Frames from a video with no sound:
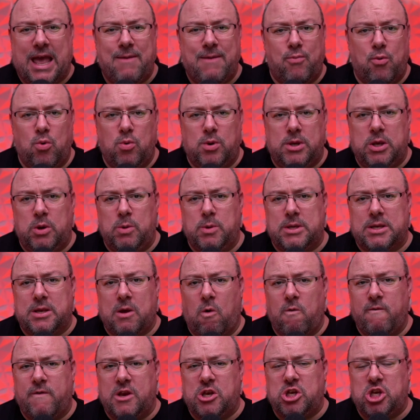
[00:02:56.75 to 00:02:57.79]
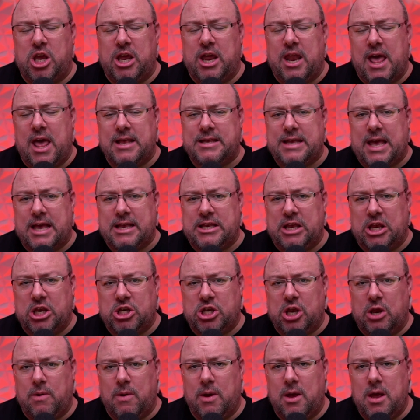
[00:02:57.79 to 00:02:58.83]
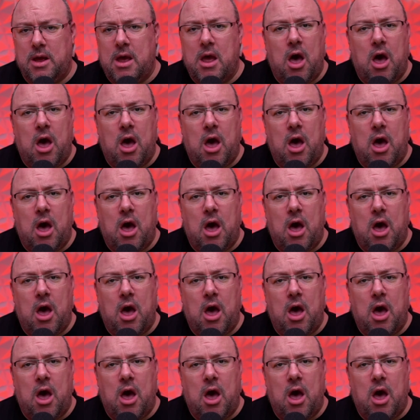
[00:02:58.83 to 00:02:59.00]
able to solve a GNSS issue.